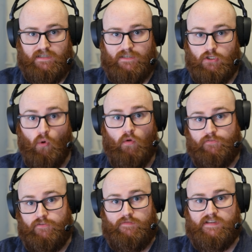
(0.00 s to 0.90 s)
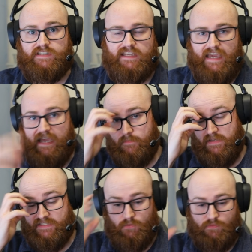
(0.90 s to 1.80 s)
yours for the rest of the game
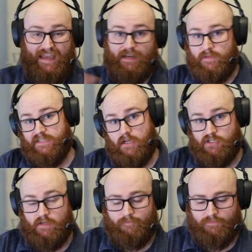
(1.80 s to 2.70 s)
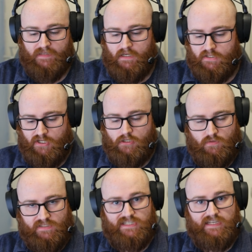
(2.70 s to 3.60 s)
until the enemy touch it. So you
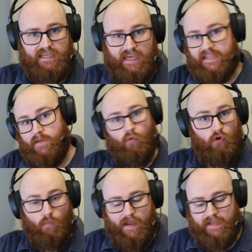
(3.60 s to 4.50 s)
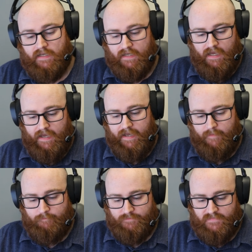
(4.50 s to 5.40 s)
can stick it and then walk away.
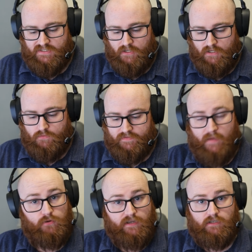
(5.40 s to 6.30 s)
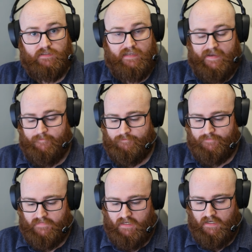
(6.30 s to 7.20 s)
So they're pretty good at that,
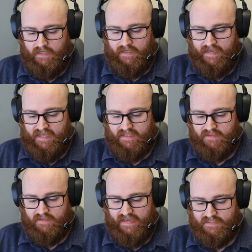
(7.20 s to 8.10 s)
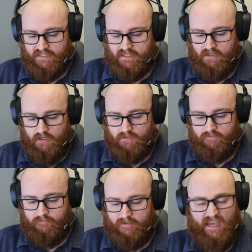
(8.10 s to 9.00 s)
and that's kind of
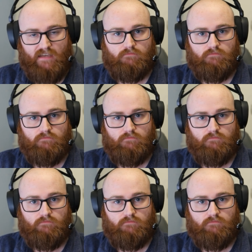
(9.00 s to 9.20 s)
it.